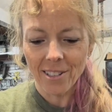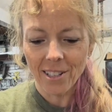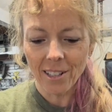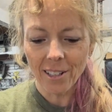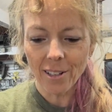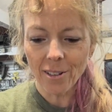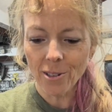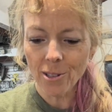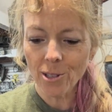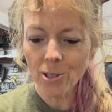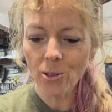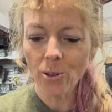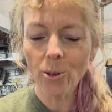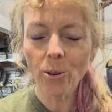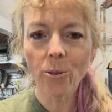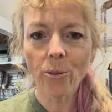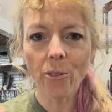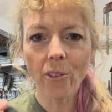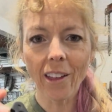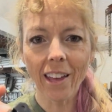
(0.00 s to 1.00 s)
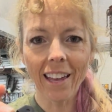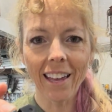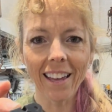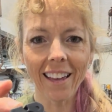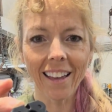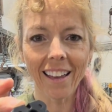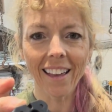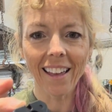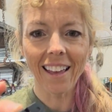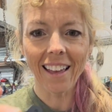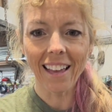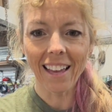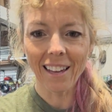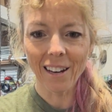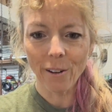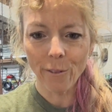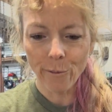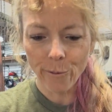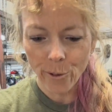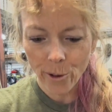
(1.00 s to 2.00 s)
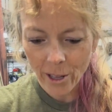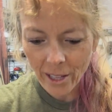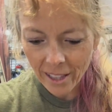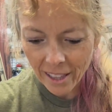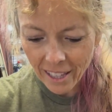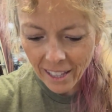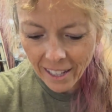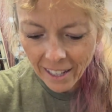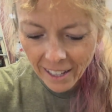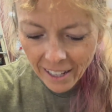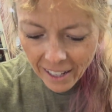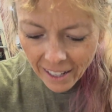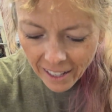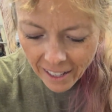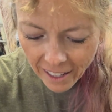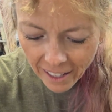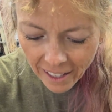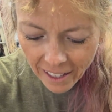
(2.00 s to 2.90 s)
a little screw thing and a foot thing,